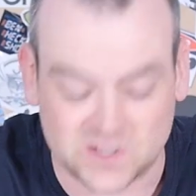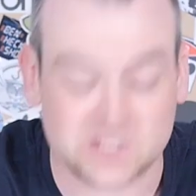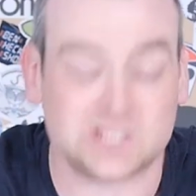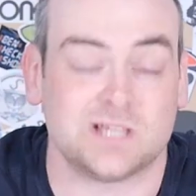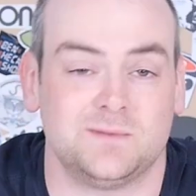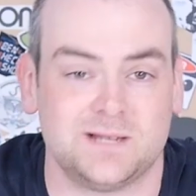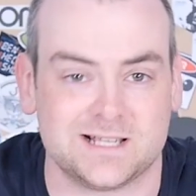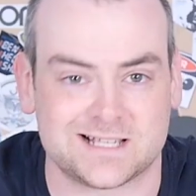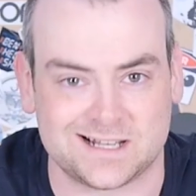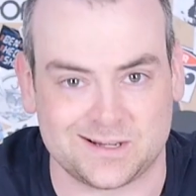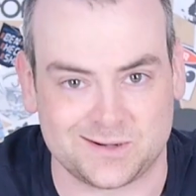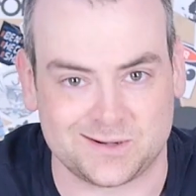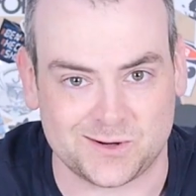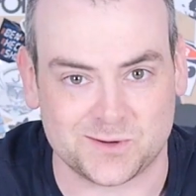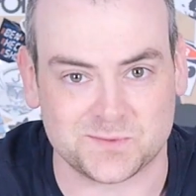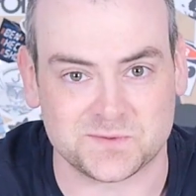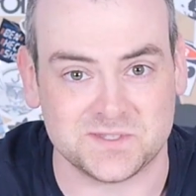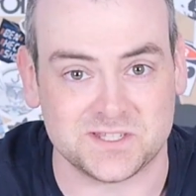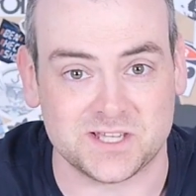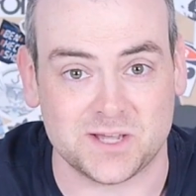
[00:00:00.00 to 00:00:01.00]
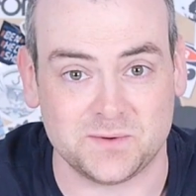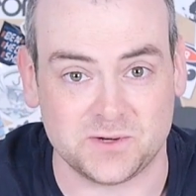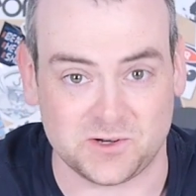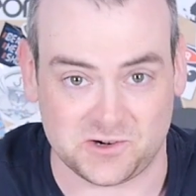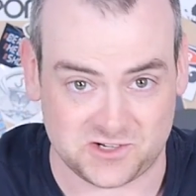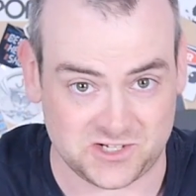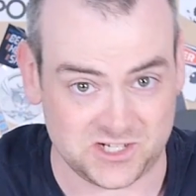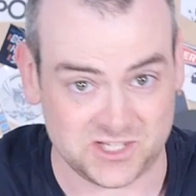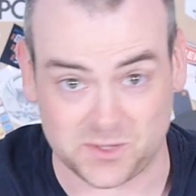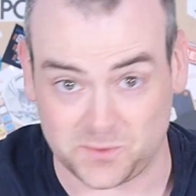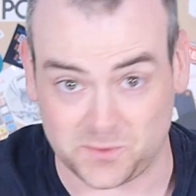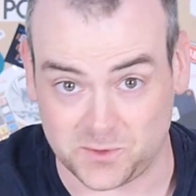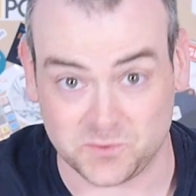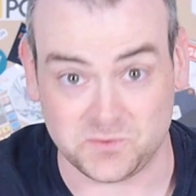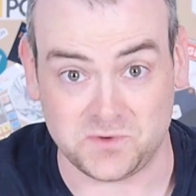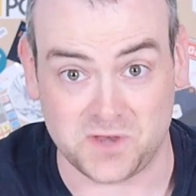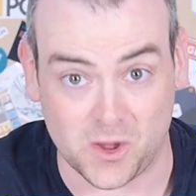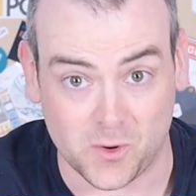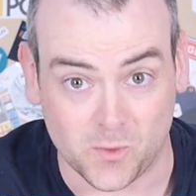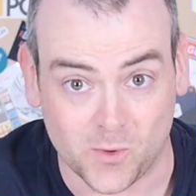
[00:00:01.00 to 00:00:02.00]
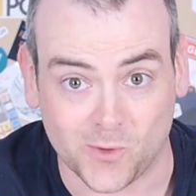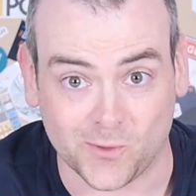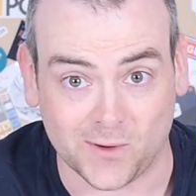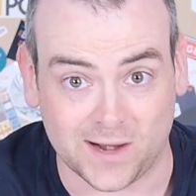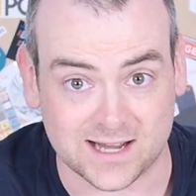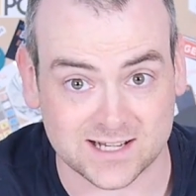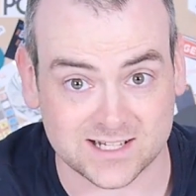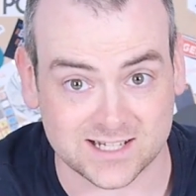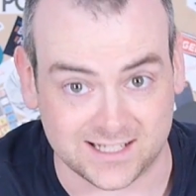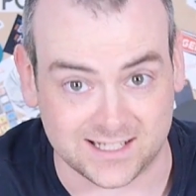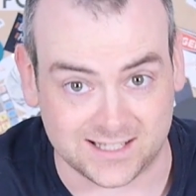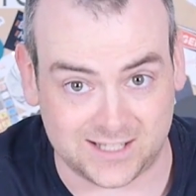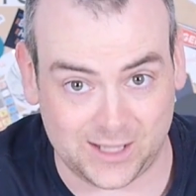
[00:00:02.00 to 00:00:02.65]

First up, let's clear up some terminology so we all know what we're actually